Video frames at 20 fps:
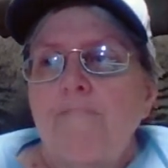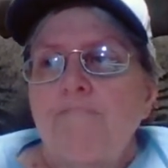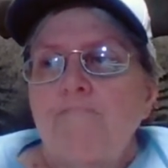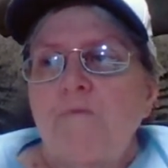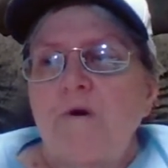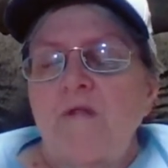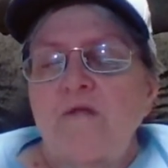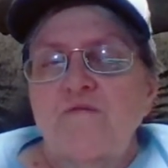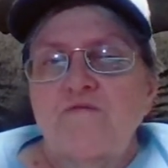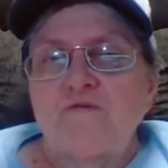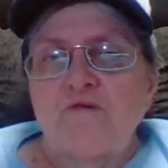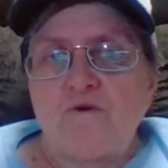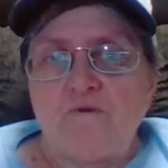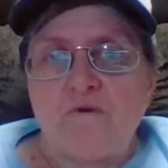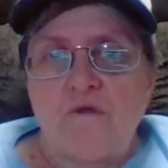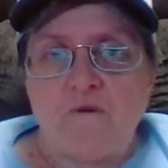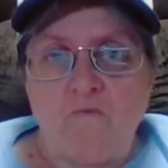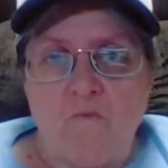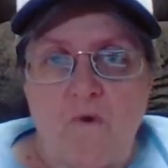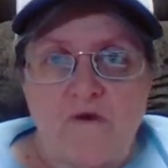but it
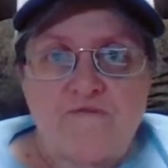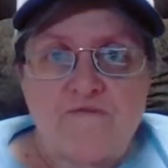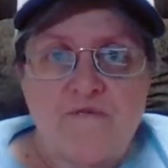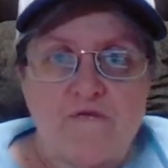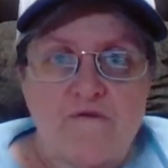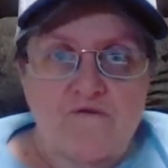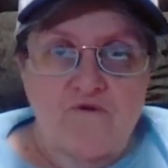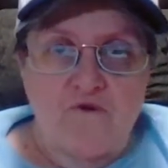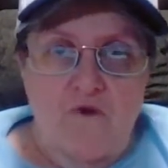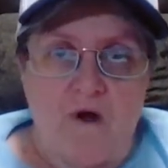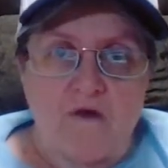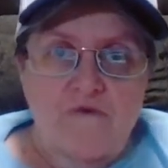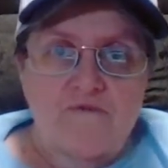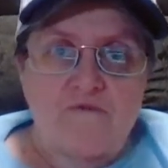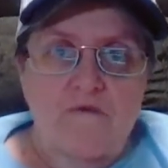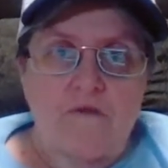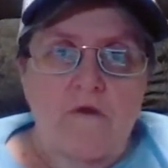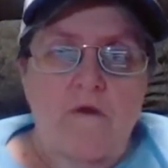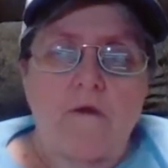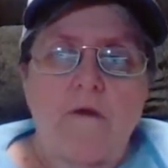certainly was an
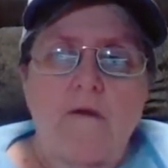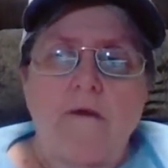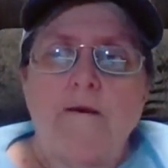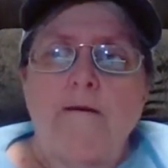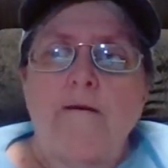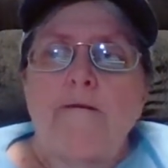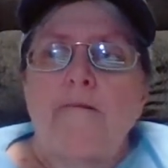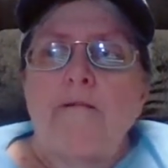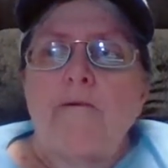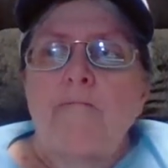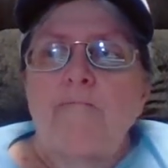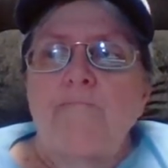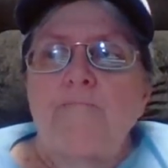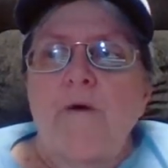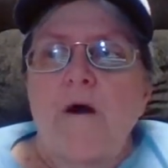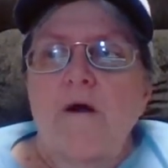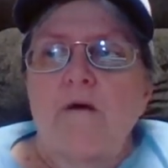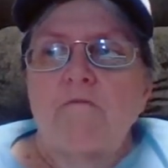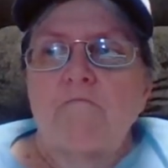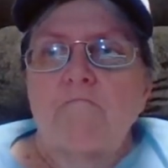atrocity.
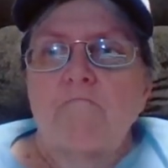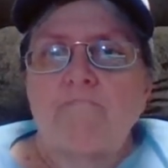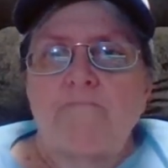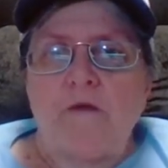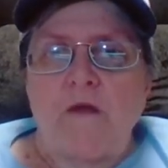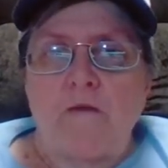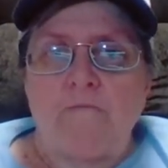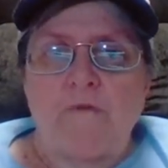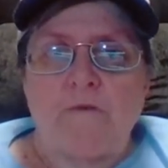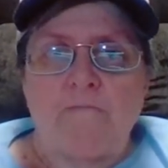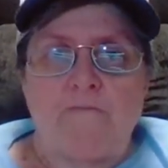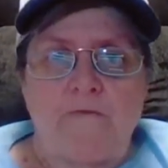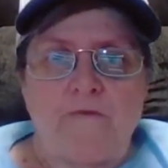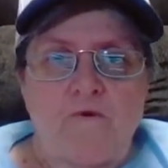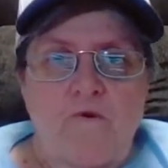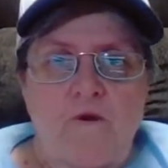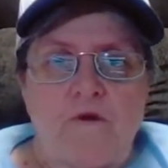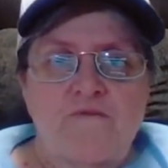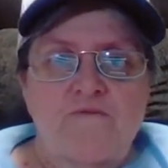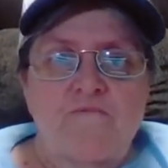But there, but for the
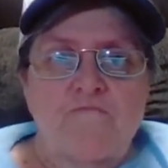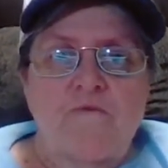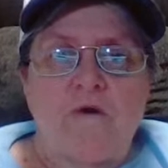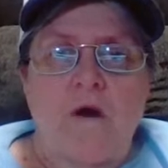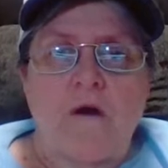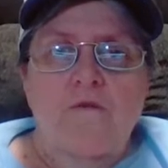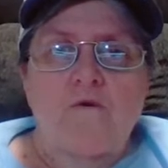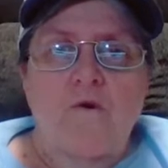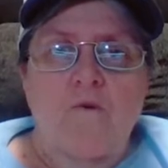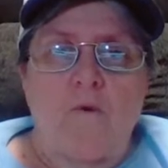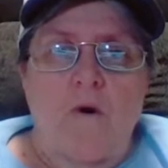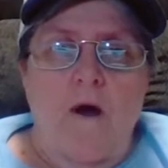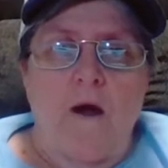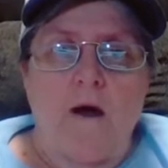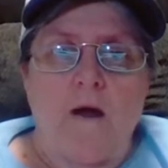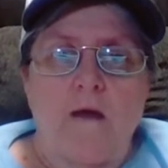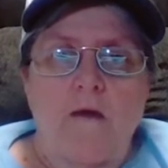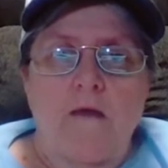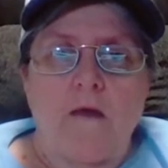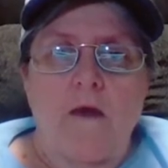grace of God, go
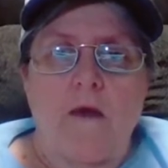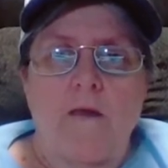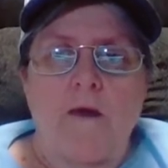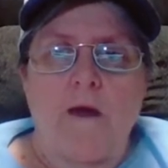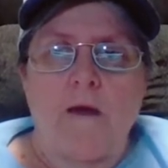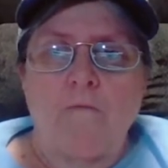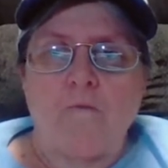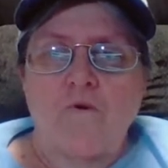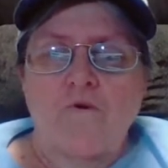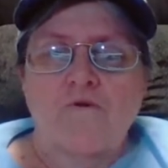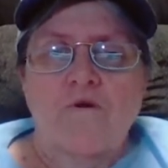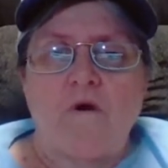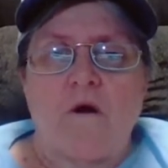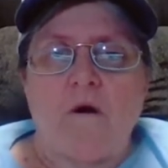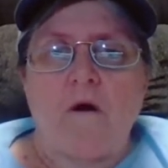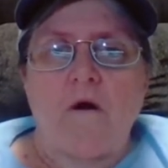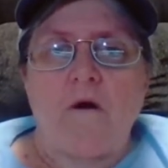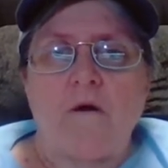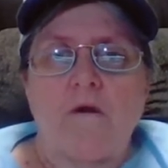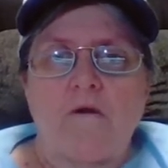I. And I worked
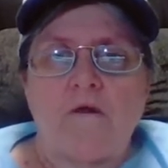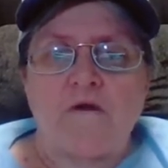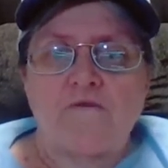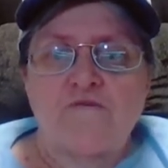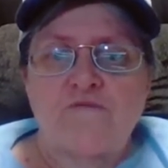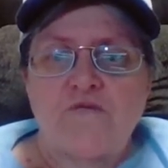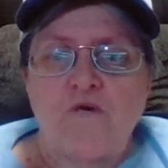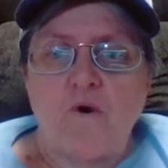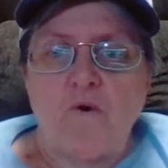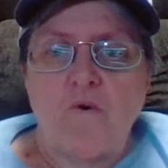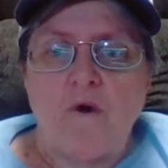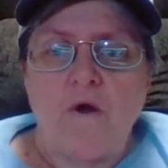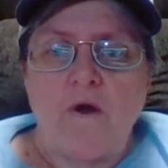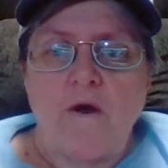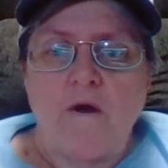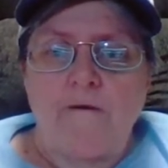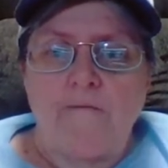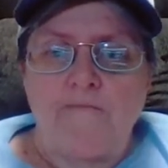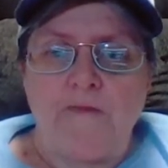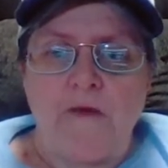hard. And so
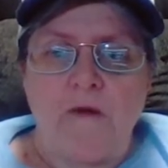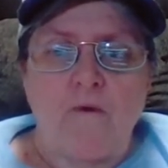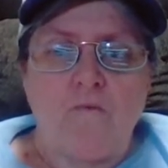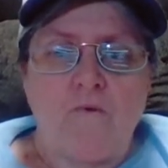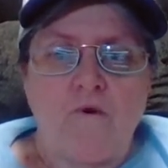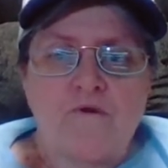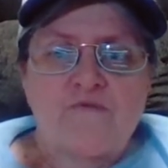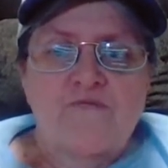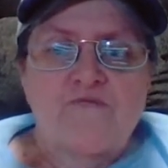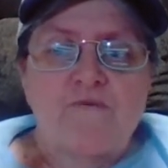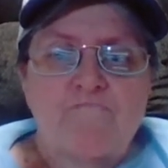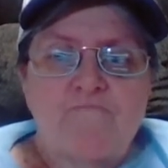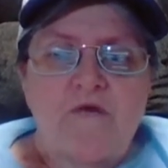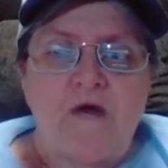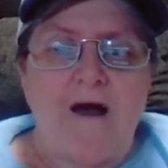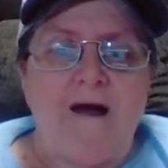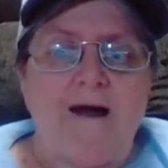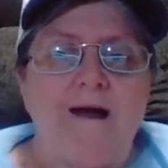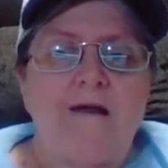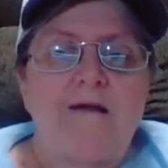there were some
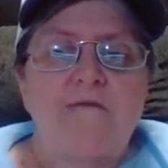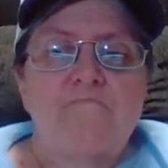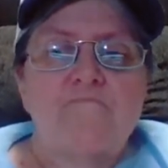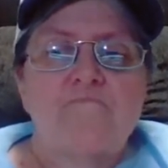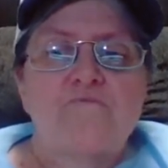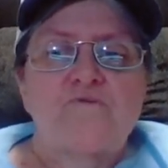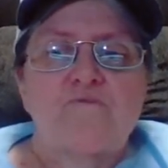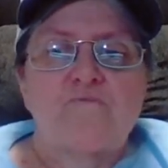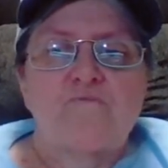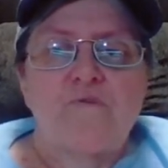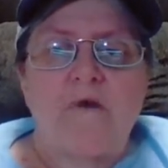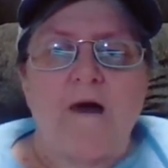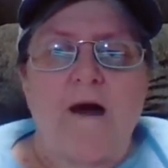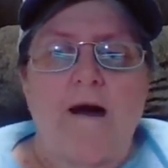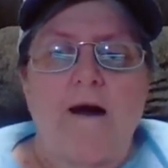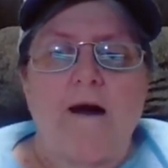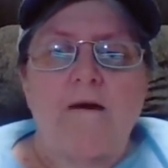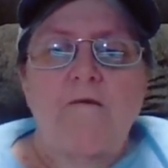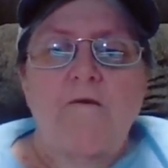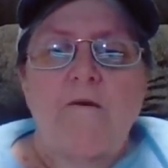times through
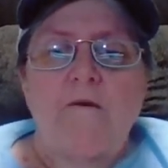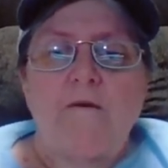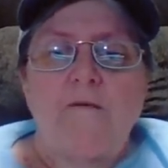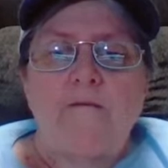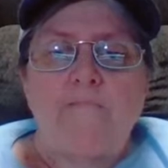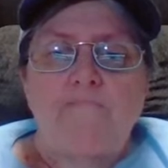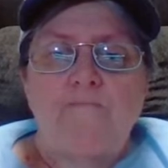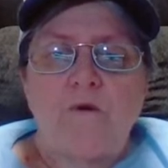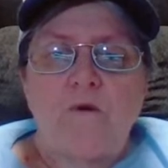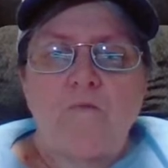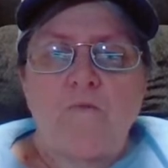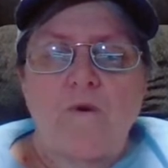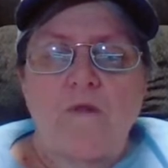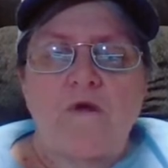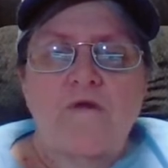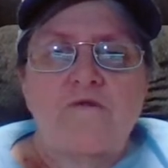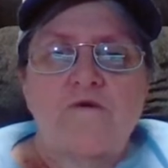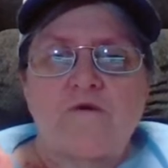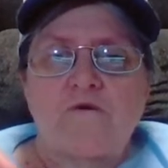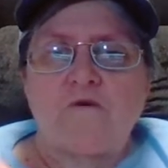that, like when
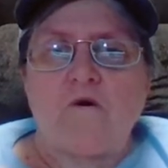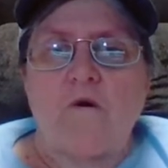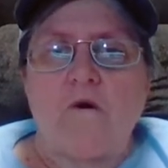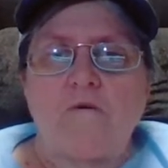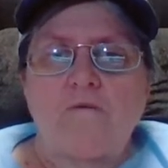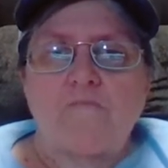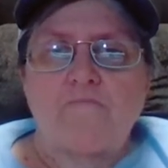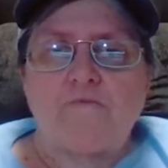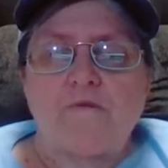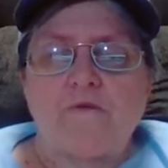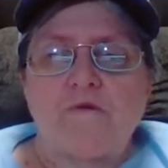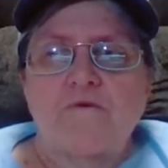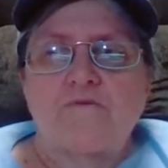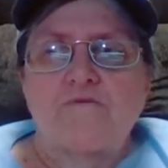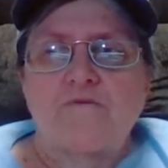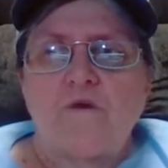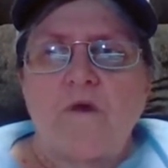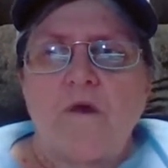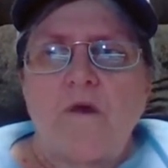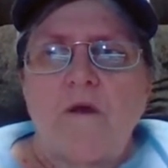I did call the police.
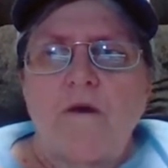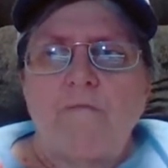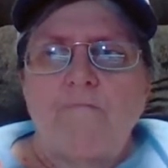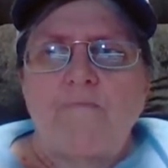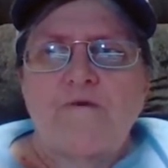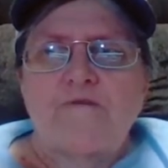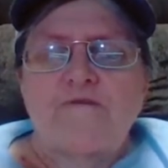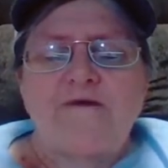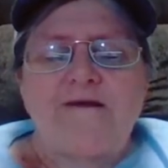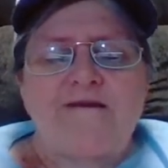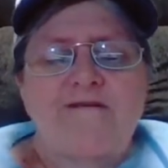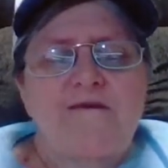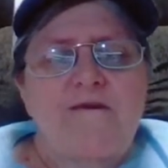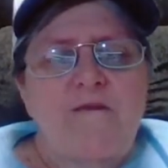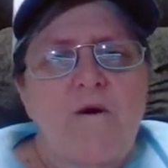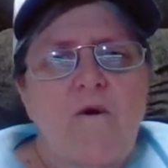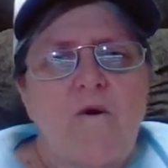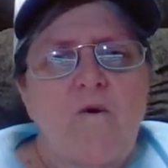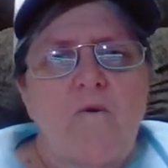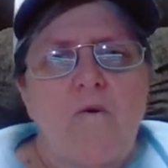But then, you
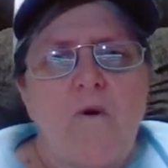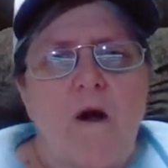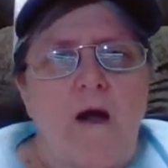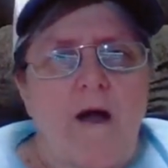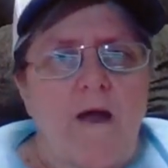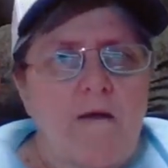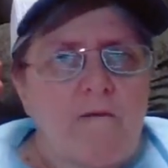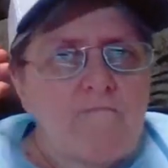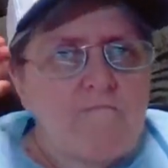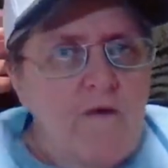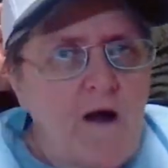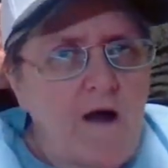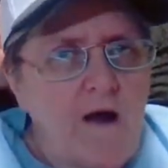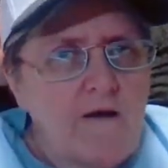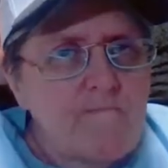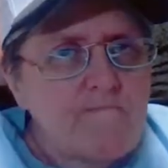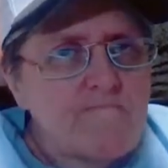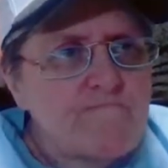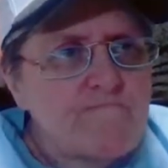know, I